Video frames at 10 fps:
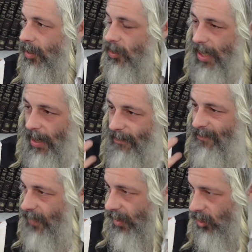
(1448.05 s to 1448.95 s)
You cannot
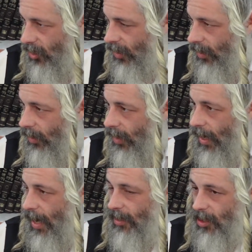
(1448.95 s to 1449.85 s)
function
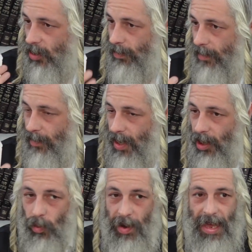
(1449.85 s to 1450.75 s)
as a human
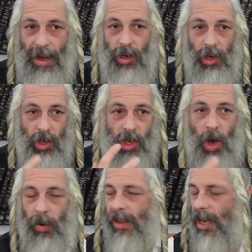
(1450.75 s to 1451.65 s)
being without
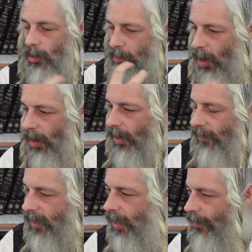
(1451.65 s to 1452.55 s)
knowing that you're part of
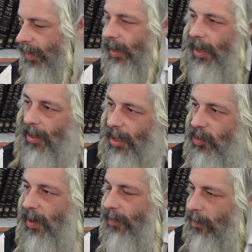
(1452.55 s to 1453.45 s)
something and that
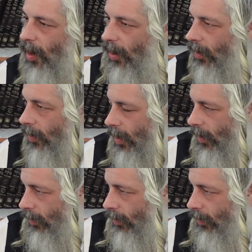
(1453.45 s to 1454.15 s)
you have a partner there.